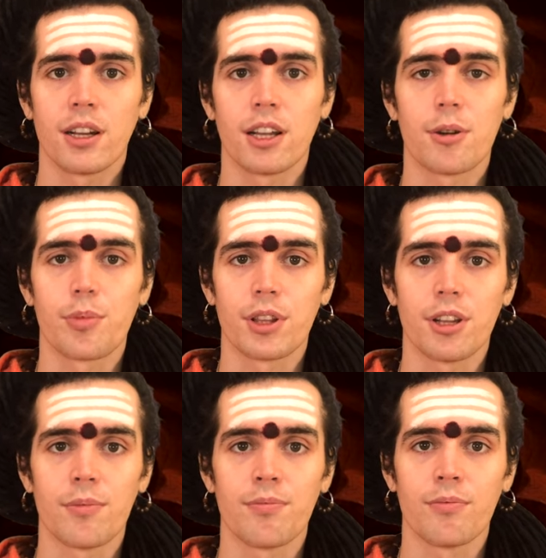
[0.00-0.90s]

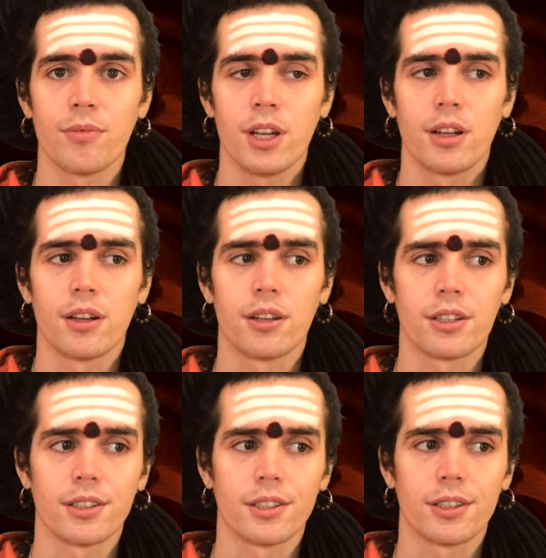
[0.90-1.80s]
Ganapatyam,
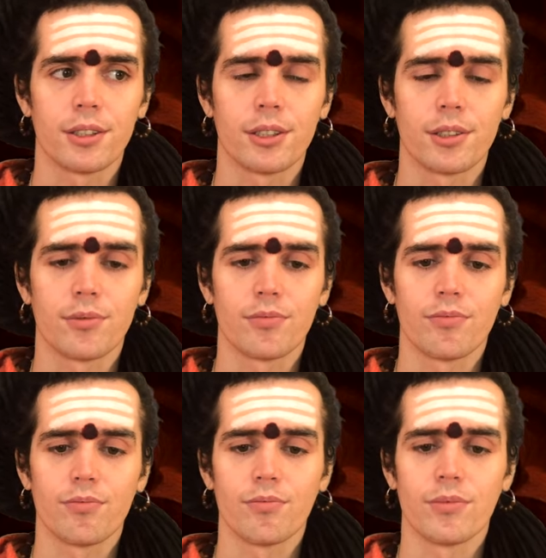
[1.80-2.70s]

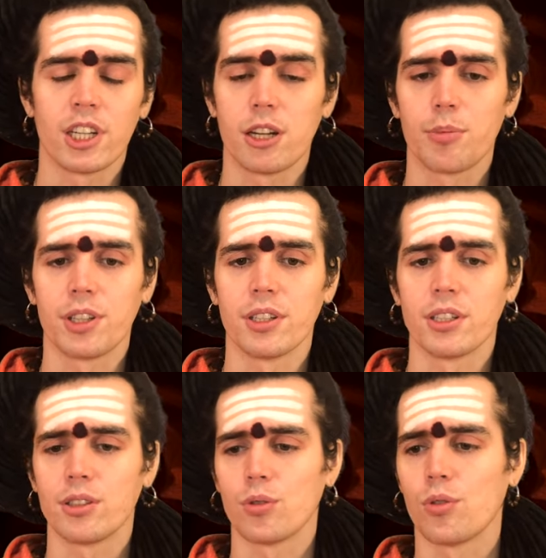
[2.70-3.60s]

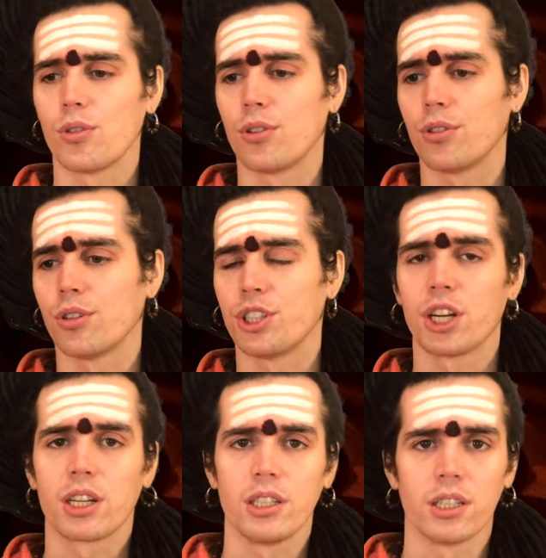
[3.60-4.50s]
Ganapatas, or
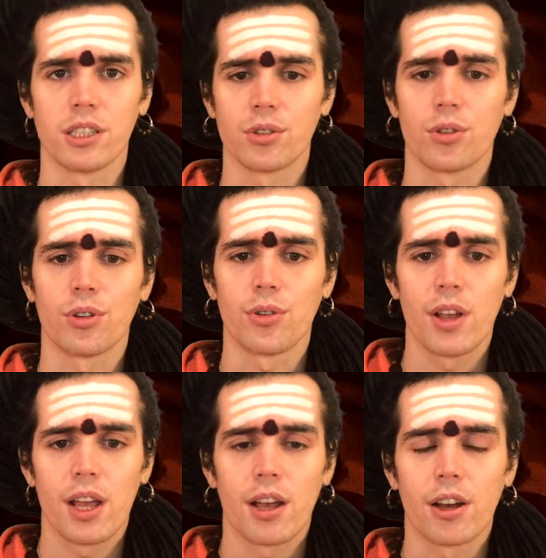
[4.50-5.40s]
Shaktas, or
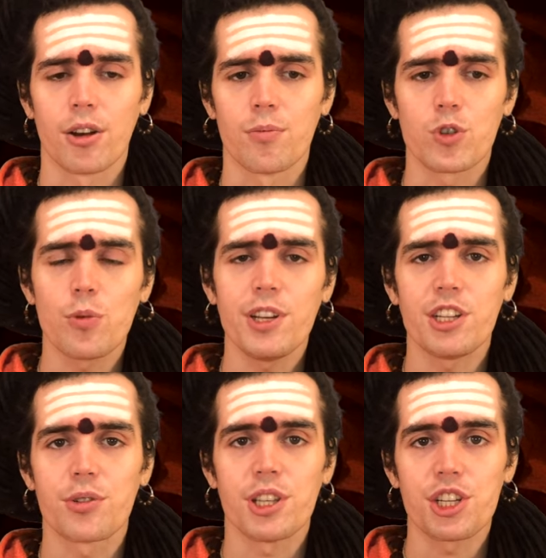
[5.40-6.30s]
so many
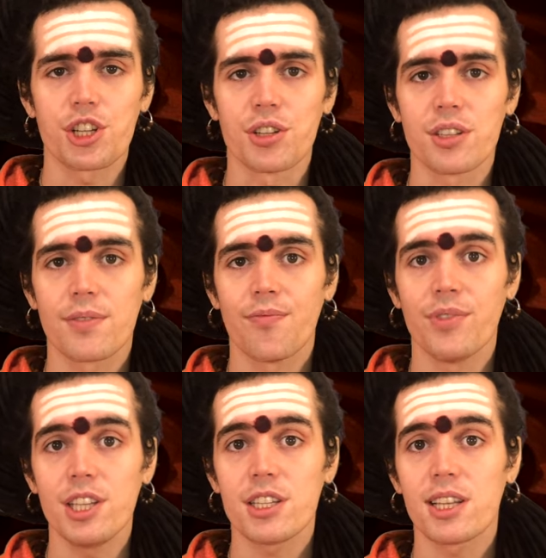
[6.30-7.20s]
traditions,
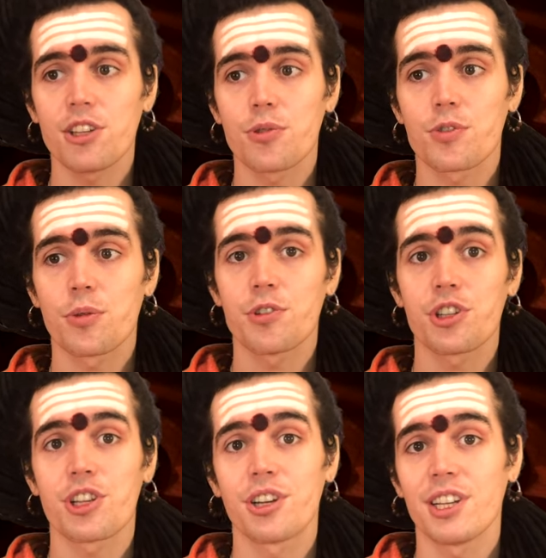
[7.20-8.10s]
these sets of
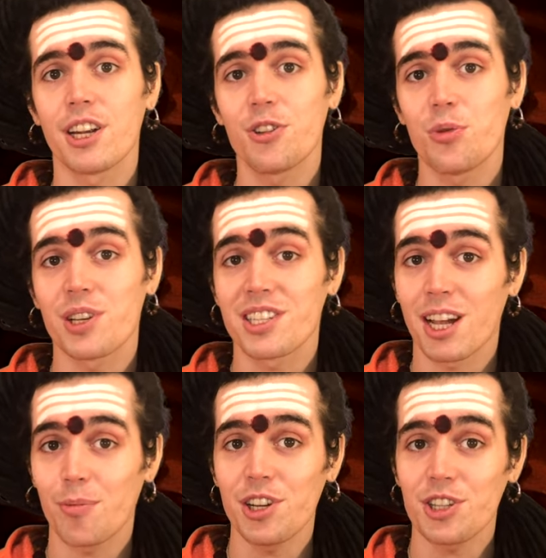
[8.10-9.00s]
scriptures are there to
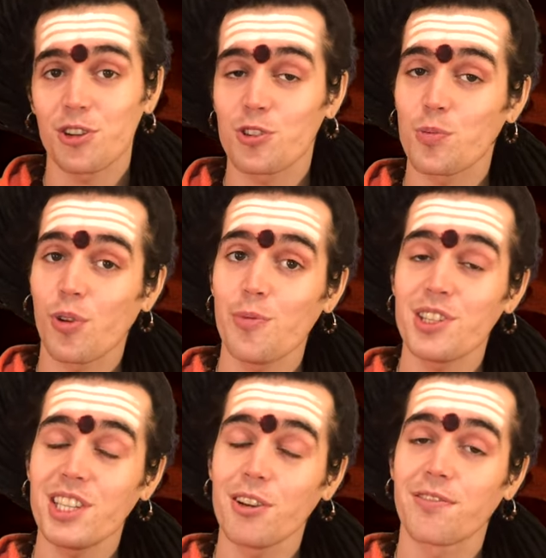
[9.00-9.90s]
establish the
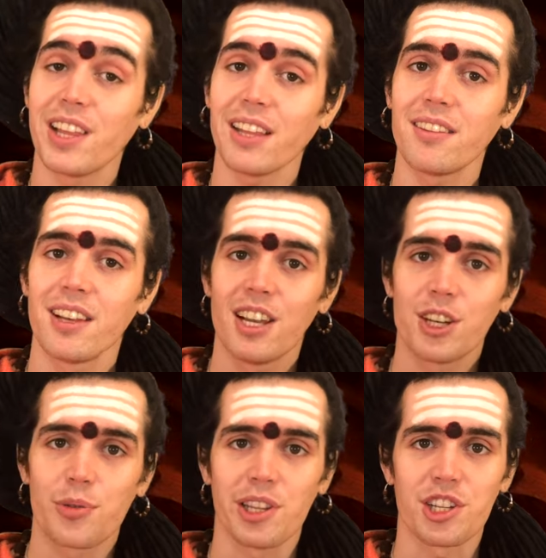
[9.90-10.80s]
supremacy of that
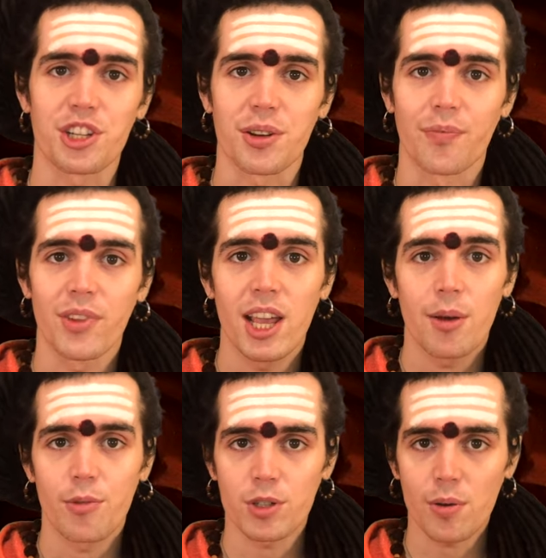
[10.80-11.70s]
tradition.
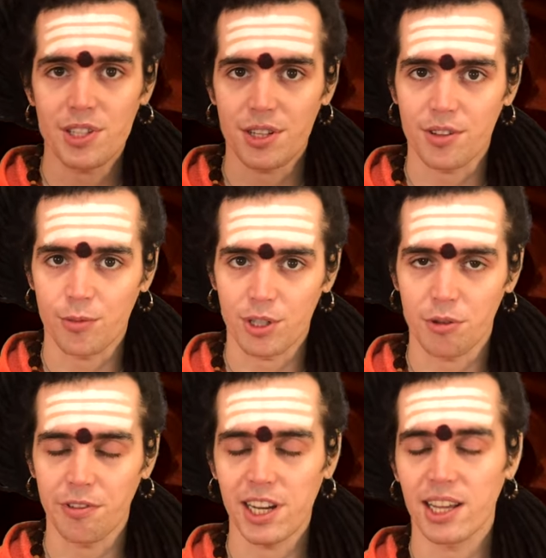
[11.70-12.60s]
But Swamiji was
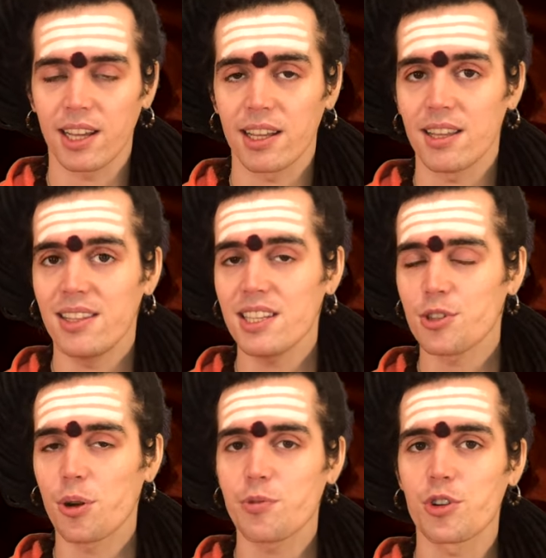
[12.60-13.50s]
revealing, these
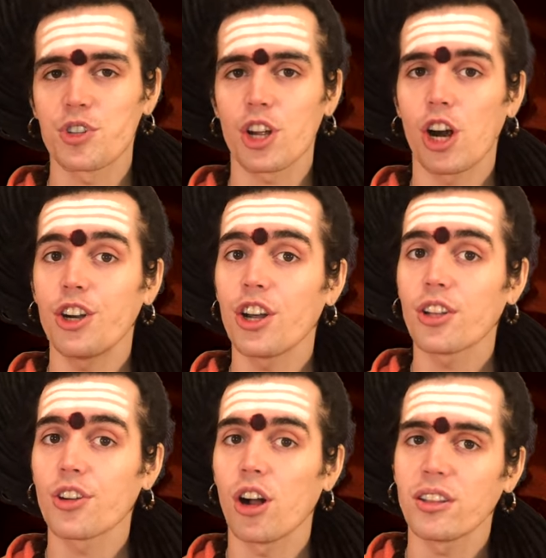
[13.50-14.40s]
scriptures are
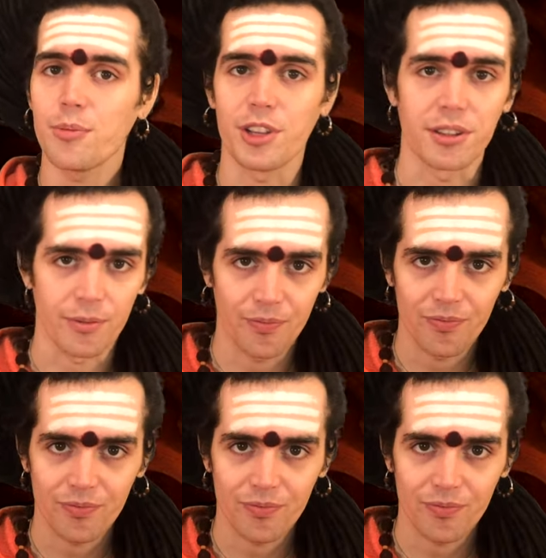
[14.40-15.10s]
not ultimate,